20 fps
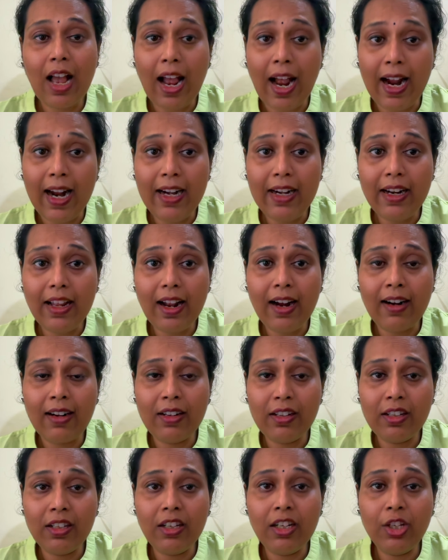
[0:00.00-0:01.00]
And
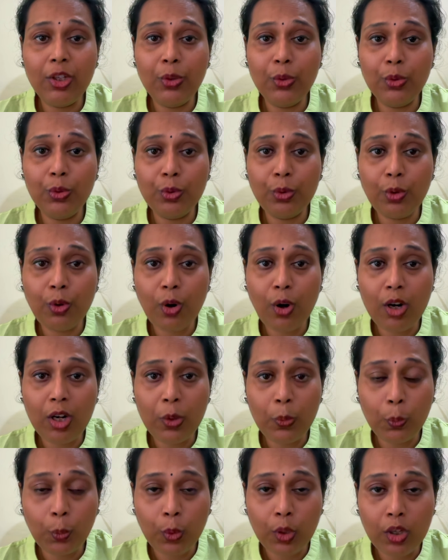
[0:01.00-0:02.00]
until you do
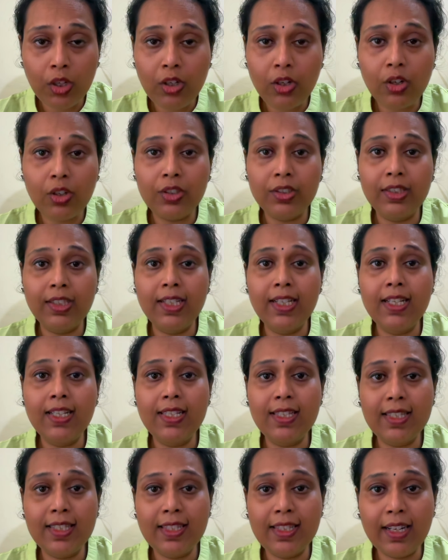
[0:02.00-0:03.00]
not work on
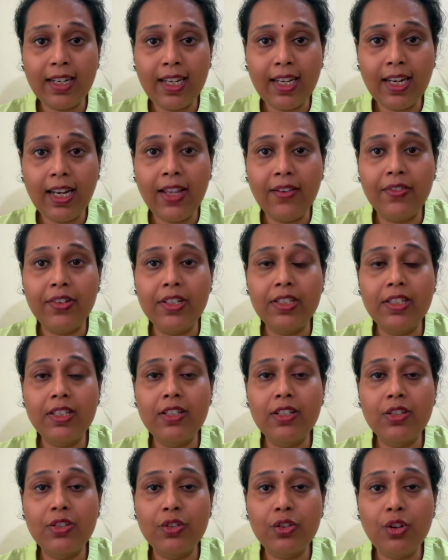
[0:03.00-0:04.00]
these three levels,
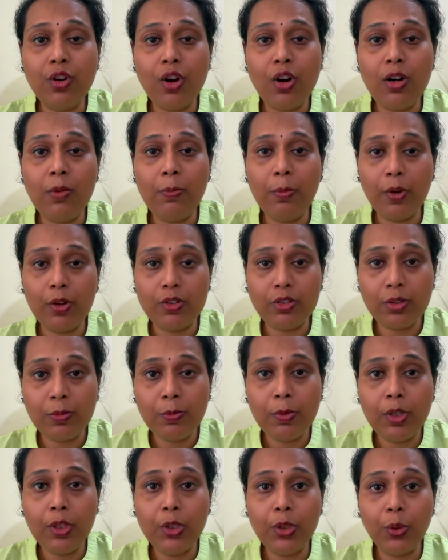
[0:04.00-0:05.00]
it is not
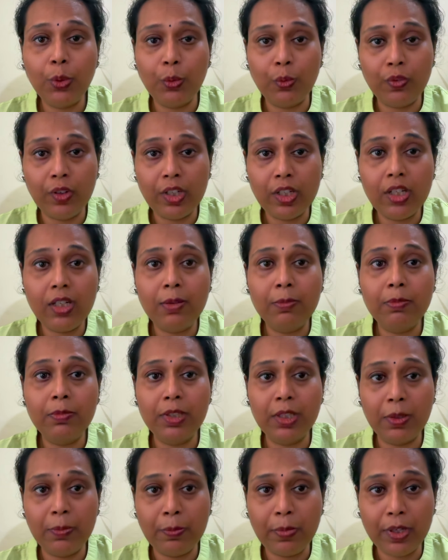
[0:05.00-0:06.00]
possible to
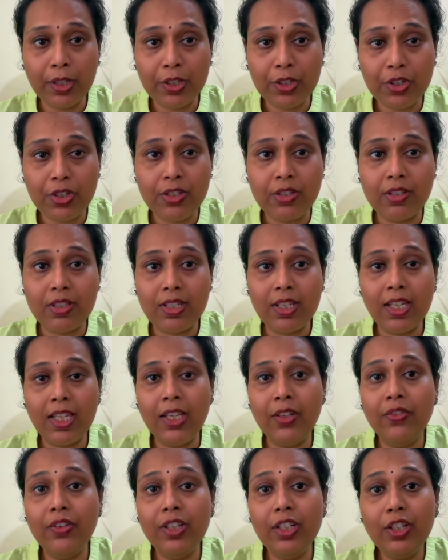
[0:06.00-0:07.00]
overcome depressions.
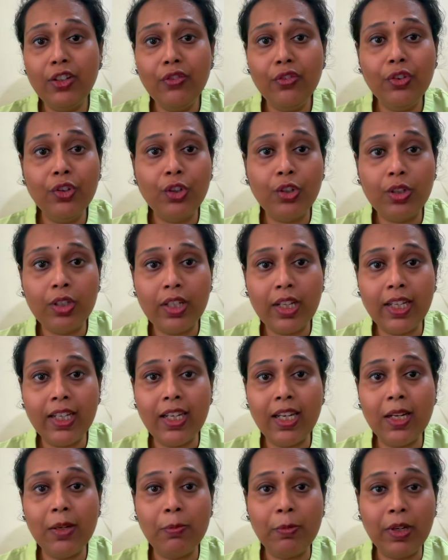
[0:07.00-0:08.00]
Even if you are
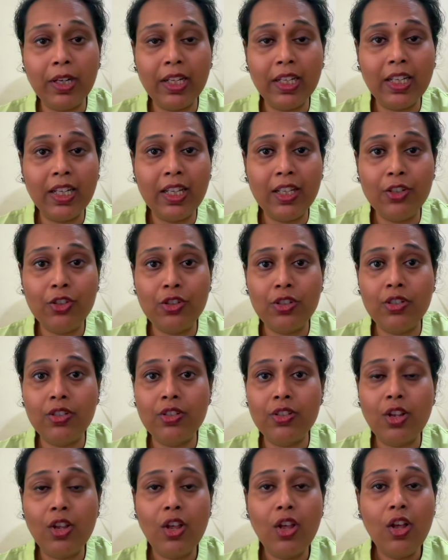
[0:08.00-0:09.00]
taking
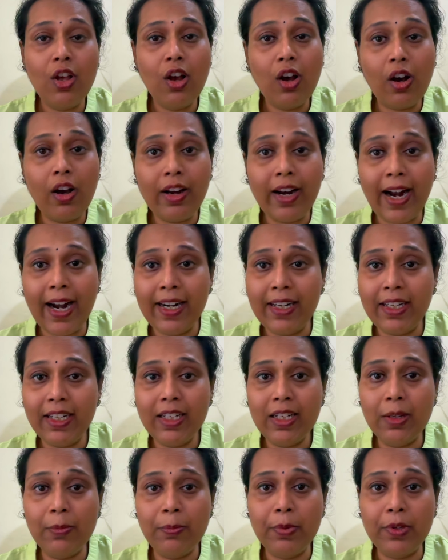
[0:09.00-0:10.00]
medications or
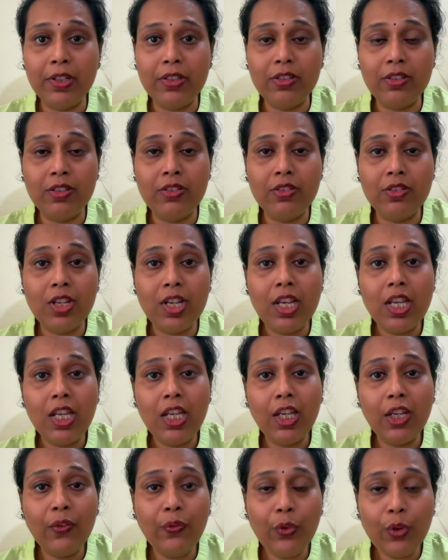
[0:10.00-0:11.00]
antidepressants,
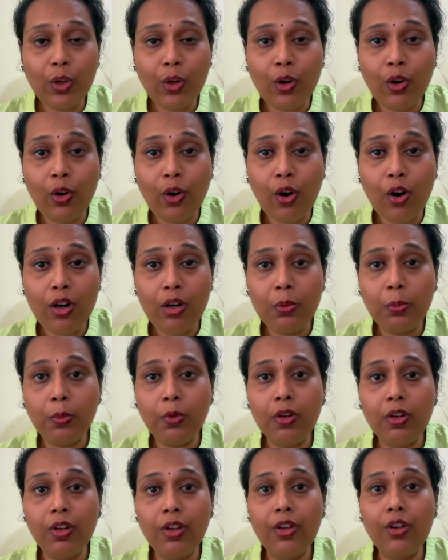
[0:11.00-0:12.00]
if you are not
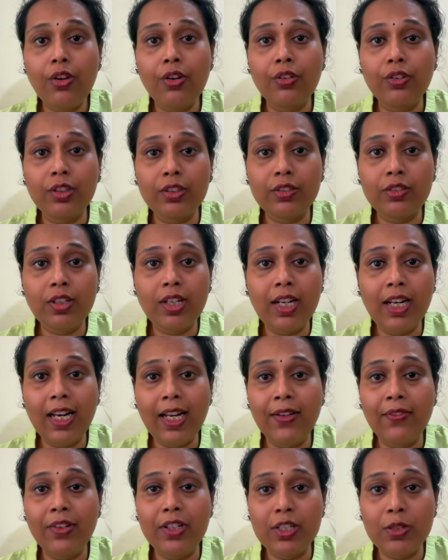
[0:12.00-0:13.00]
working on the three
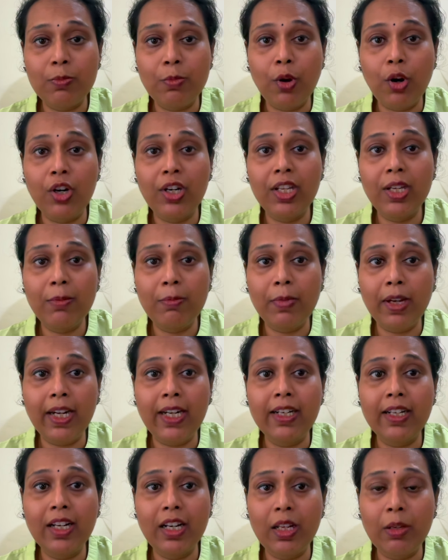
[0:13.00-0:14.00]
levels body,
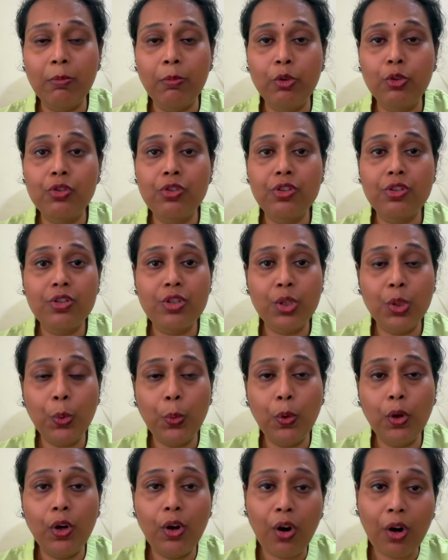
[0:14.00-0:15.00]
mind, and emotions, you
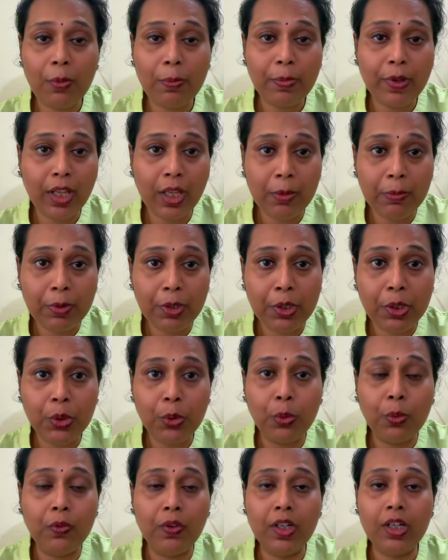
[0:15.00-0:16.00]
will not be able to
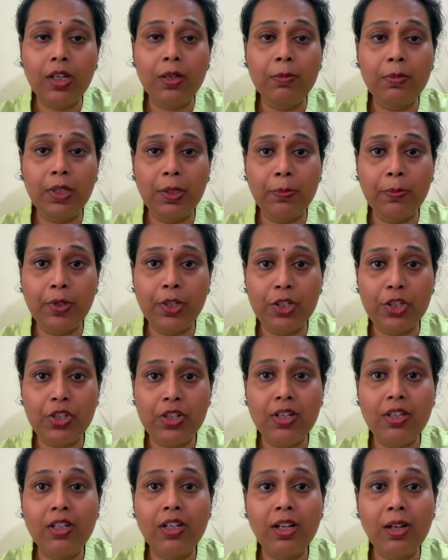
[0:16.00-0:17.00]
overcome
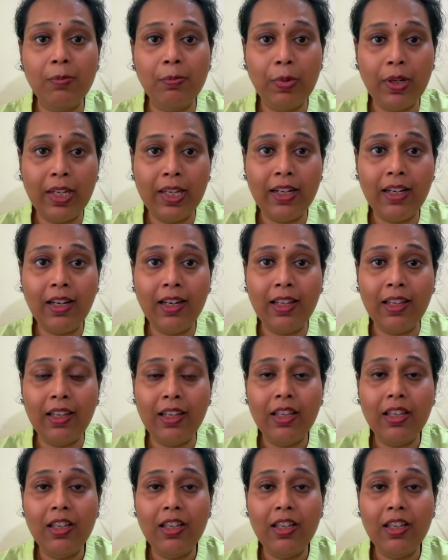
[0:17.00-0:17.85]
depression completely